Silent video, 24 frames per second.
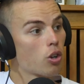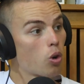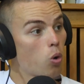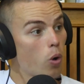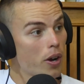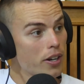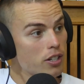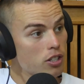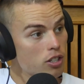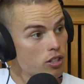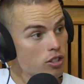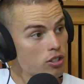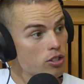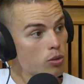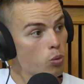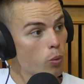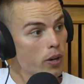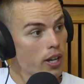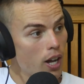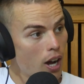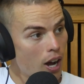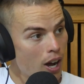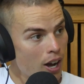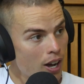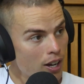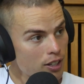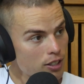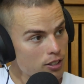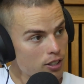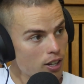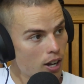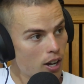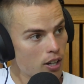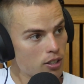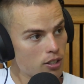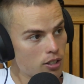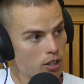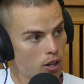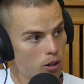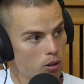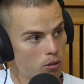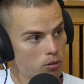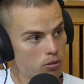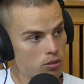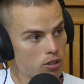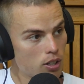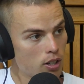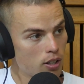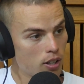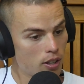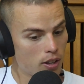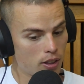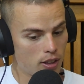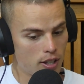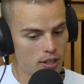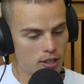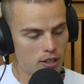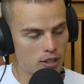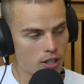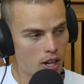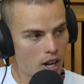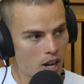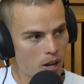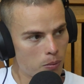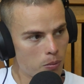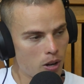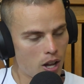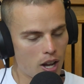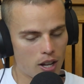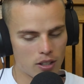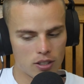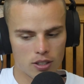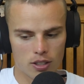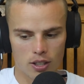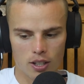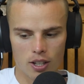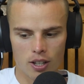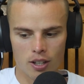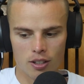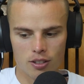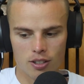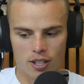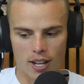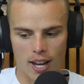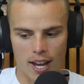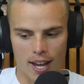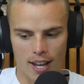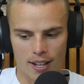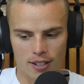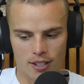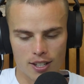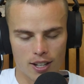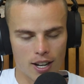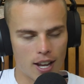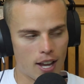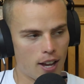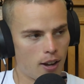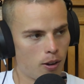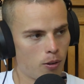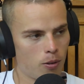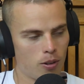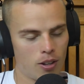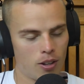Questions we asked ourselves this time last year to answer now.